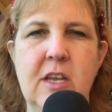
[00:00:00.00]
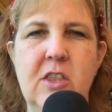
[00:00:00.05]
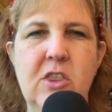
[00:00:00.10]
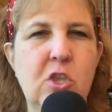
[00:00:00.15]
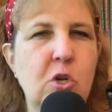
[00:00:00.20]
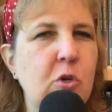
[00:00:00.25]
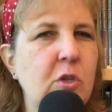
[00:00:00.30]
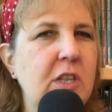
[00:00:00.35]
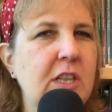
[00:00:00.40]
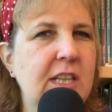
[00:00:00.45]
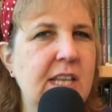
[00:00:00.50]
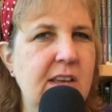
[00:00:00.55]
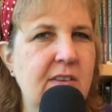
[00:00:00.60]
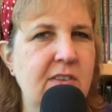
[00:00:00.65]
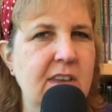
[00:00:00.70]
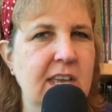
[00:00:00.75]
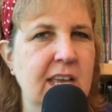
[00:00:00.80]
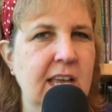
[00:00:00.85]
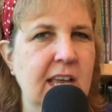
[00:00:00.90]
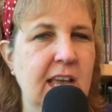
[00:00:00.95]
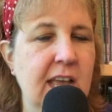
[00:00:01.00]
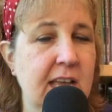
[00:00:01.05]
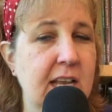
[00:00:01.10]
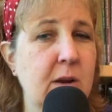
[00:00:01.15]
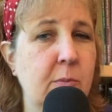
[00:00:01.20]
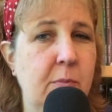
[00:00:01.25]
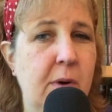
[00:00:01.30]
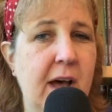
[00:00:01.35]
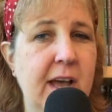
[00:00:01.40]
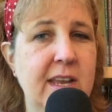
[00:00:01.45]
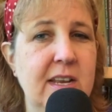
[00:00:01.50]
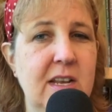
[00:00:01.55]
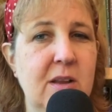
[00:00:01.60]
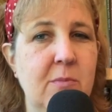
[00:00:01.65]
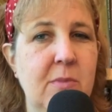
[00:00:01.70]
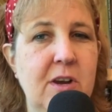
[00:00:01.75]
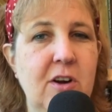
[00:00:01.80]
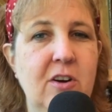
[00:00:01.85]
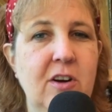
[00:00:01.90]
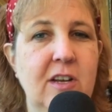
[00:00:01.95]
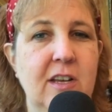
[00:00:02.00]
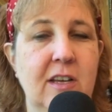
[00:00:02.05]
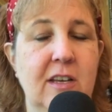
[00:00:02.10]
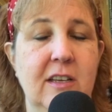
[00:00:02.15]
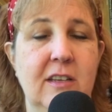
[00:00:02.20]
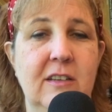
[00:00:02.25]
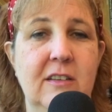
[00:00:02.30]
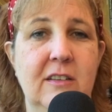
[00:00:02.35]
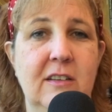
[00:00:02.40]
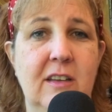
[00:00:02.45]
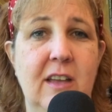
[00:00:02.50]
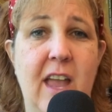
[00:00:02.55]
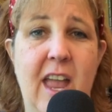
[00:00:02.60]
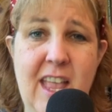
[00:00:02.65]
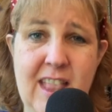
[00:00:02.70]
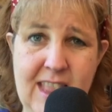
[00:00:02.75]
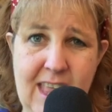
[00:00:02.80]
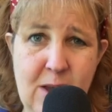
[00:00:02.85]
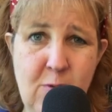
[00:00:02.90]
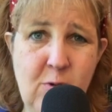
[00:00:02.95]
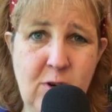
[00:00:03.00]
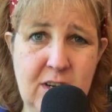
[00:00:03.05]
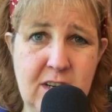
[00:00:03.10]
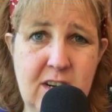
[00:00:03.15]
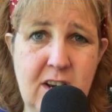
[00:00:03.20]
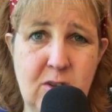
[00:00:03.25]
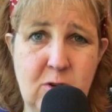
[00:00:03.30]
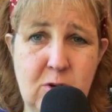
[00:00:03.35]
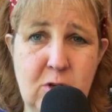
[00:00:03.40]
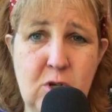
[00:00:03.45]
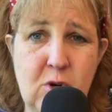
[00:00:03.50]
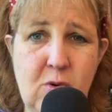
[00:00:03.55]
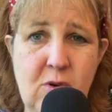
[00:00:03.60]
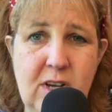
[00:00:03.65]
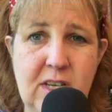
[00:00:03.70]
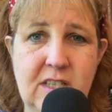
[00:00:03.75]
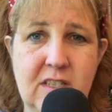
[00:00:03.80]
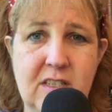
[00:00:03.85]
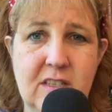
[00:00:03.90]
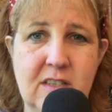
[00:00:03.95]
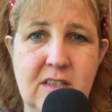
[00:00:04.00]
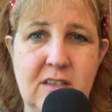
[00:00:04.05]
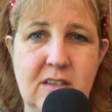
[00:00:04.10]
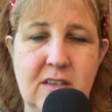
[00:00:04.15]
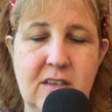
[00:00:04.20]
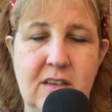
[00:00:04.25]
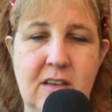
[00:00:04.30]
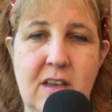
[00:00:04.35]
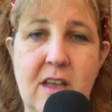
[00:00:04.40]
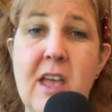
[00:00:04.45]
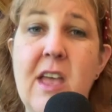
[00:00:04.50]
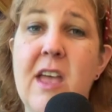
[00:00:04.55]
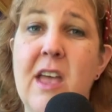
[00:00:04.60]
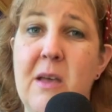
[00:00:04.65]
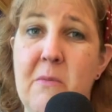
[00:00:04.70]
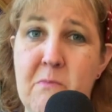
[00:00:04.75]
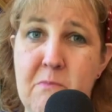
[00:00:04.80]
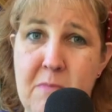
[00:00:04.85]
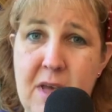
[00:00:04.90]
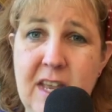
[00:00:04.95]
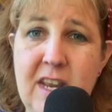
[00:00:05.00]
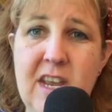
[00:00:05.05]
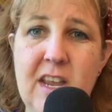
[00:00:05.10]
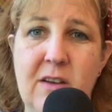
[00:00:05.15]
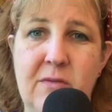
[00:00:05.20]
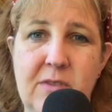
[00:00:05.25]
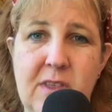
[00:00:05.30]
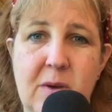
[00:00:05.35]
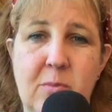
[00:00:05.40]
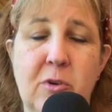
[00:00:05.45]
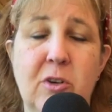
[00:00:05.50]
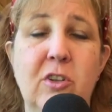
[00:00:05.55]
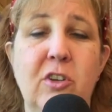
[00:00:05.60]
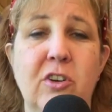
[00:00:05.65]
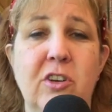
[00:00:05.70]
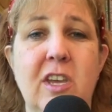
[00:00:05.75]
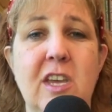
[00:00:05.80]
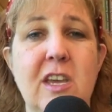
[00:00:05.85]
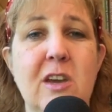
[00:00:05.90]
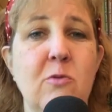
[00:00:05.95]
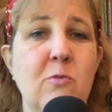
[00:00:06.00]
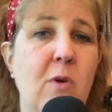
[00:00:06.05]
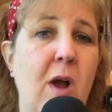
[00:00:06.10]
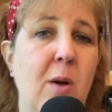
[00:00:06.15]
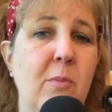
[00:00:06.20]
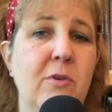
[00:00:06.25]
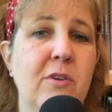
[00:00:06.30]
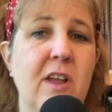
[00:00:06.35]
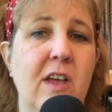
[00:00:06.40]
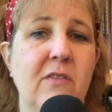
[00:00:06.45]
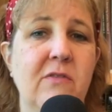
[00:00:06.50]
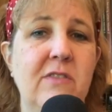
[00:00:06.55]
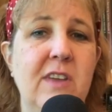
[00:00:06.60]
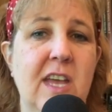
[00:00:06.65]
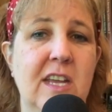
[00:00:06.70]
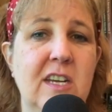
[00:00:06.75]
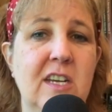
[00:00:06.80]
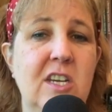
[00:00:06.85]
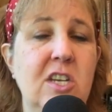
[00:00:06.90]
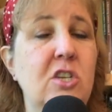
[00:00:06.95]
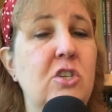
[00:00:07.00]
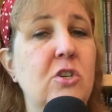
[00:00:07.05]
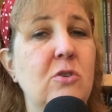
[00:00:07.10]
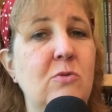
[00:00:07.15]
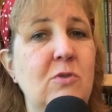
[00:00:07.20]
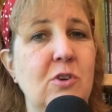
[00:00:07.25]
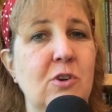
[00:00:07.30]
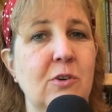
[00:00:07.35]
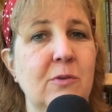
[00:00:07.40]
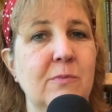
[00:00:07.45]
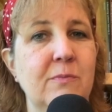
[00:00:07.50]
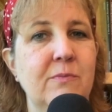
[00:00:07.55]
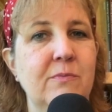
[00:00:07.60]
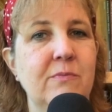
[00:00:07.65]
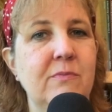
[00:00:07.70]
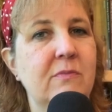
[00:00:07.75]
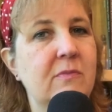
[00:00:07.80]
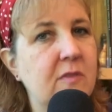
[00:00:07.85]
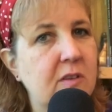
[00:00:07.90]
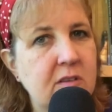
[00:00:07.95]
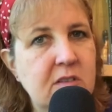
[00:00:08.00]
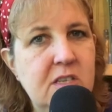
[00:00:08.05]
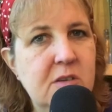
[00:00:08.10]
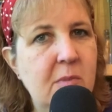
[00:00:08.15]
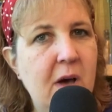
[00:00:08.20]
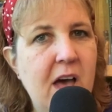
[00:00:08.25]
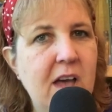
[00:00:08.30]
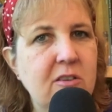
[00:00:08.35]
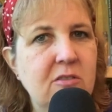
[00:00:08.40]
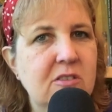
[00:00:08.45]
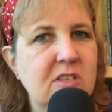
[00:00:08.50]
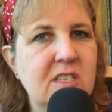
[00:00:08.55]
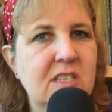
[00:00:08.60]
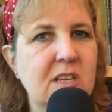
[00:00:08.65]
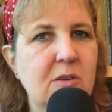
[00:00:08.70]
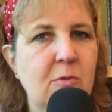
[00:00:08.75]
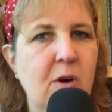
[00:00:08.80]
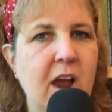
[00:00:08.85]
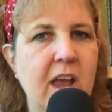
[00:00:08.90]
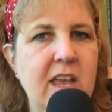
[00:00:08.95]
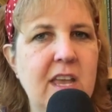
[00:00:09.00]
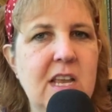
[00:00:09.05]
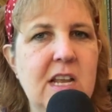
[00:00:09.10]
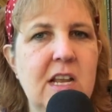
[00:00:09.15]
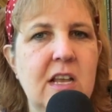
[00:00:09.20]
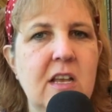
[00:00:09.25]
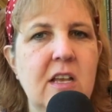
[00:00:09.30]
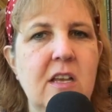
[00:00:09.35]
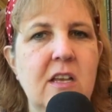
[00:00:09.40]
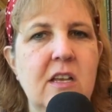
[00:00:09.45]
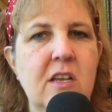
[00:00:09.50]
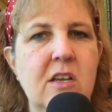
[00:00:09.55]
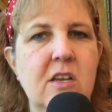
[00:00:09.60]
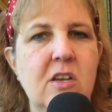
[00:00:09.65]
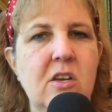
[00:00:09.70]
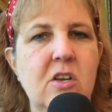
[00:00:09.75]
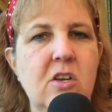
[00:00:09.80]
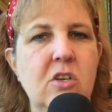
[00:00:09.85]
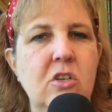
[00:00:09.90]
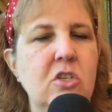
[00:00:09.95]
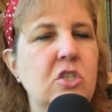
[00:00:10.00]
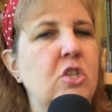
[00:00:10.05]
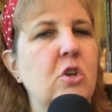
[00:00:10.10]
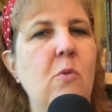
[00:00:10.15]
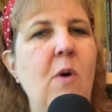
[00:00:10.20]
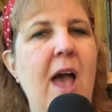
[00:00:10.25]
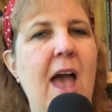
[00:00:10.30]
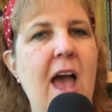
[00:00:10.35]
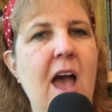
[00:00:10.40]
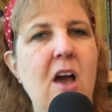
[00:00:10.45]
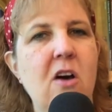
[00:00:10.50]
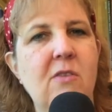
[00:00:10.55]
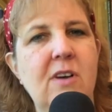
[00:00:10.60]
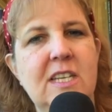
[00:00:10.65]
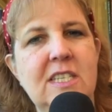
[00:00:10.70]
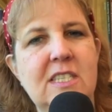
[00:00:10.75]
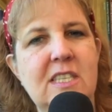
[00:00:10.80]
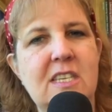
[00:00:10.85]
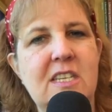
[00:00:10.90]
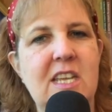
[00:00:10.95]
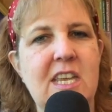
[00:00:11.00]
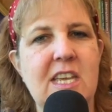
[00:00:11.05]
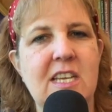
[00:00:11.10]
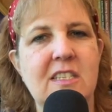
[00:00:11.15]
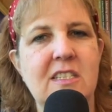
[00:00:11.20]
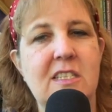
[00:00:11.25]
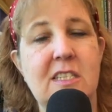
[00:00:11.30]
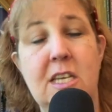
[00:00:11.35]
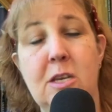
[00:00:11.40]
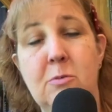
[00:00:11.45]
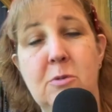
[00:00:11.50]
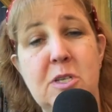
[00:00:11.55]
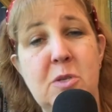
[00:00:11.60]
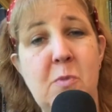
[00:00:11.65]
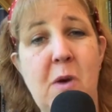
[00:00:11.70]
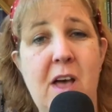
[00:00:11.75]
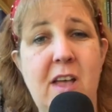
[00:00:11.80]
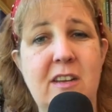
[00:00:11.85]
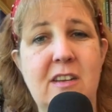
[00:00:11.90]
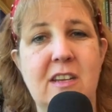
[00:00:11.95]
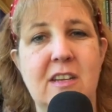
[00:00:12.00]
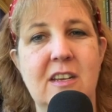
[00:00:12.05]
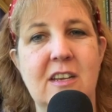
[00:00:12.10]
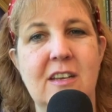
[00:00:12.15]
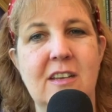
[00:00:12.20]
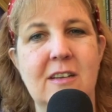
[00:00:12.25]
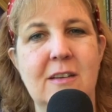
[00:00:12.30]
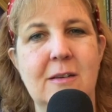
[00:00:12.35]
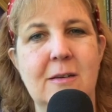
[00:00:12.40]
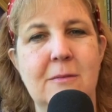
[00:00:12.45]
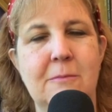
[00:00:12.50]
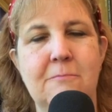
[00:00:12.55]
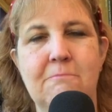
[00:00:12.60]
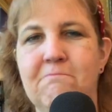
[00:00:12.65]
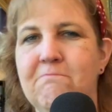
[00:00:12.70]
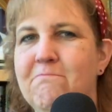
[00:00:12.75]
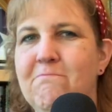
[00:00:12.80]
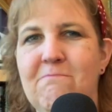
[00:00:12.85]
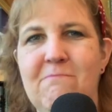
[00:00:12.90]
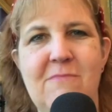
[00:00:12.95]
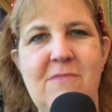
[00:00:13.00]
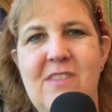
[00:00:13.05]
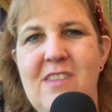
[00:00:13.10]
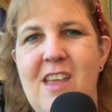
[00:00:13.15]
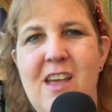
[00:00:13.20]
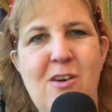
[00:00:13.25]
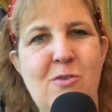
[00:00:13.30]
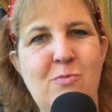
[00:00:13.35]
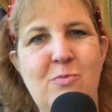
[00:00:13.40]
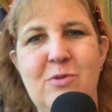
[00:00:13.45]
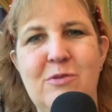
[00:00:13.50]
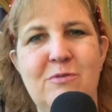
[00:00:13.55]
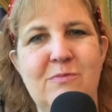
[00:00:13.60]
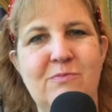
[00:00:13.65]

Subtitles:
They're living in a Biden America, and they want another choice. Many of them are looking at Robert F. Kennedy Jr. Democracy, right? So how has the DNC responded? Nope.